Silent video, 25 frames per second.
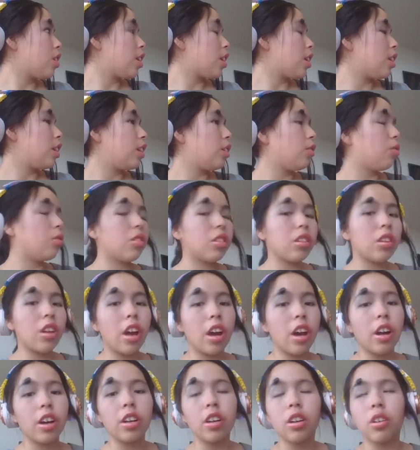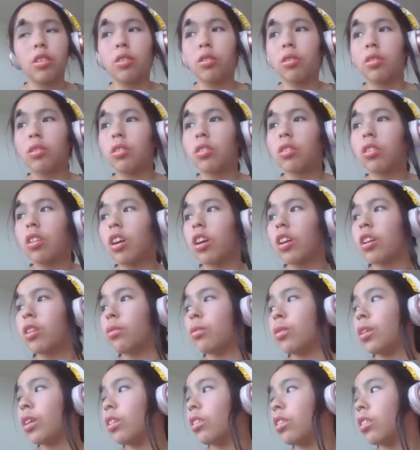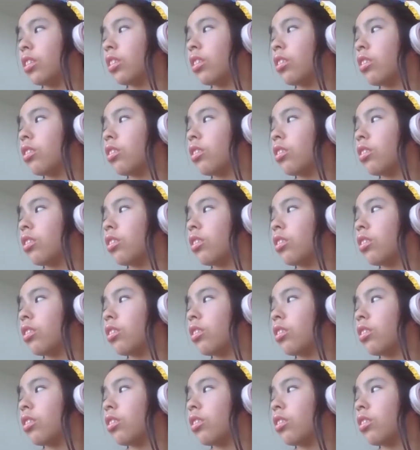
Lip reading: he lived in Iowa,